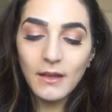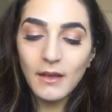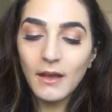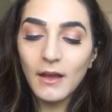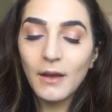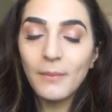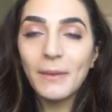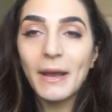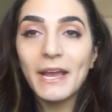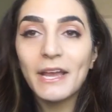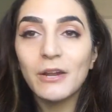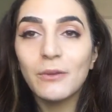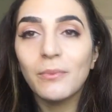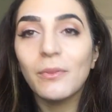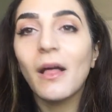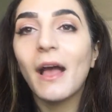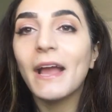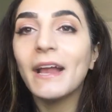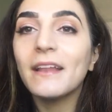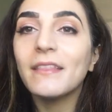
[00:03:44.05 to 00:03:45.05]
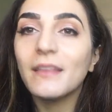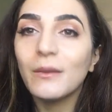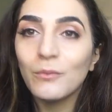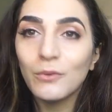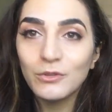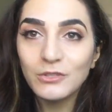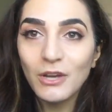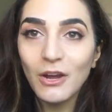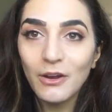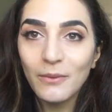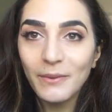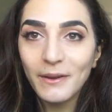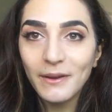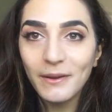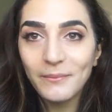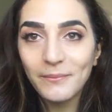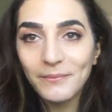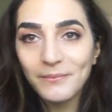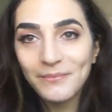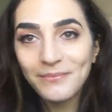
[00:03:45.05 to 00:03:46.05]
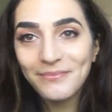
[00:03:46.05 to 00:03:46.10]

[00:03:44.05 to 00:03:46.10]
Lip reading: I can apply it, and then we'll talk about it.